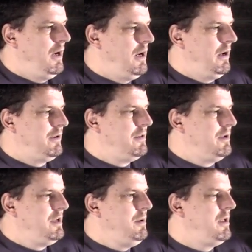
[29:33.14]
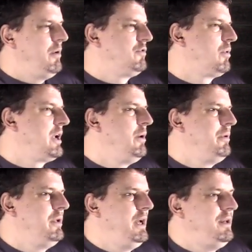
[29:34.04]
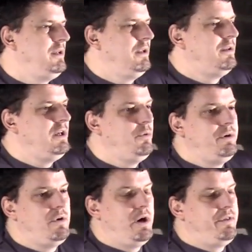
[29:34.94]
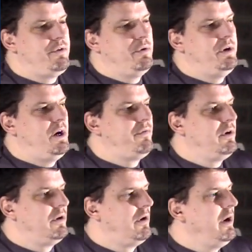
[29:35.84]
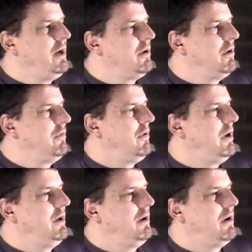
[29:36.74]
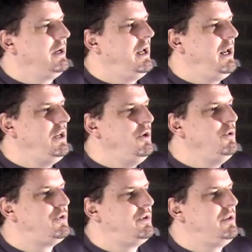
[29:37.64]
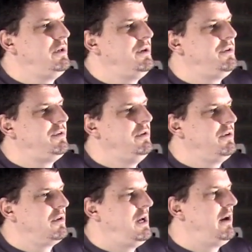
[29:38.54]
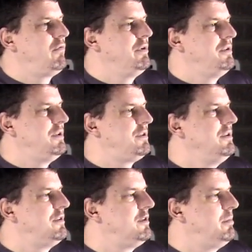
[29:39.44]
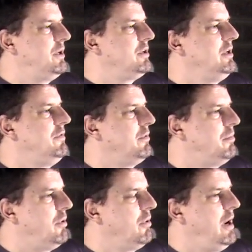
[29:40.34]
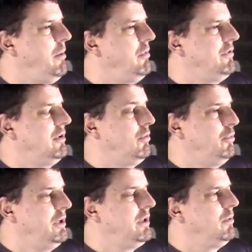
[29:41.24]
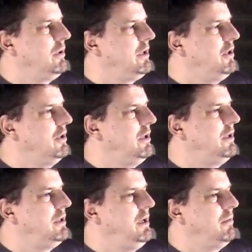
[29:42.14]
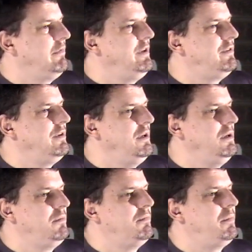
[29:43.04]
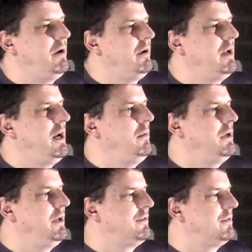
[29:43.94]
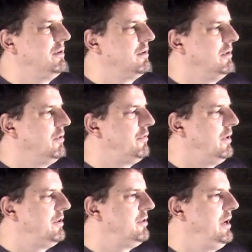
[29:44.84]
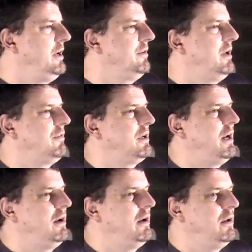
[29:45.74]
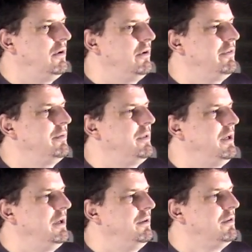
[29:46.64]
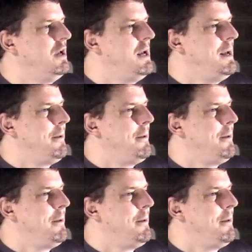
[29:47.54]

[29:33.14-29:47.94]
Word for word: uh, the team that I was working with at AT&T, we've gone through a definite learning curve on, on getting used to this, and there's a lot of resistance, especially for programmers that are really, really good at the MVC paradigm. It gets, it's a little frustrating because they have to kind of unlearn some things.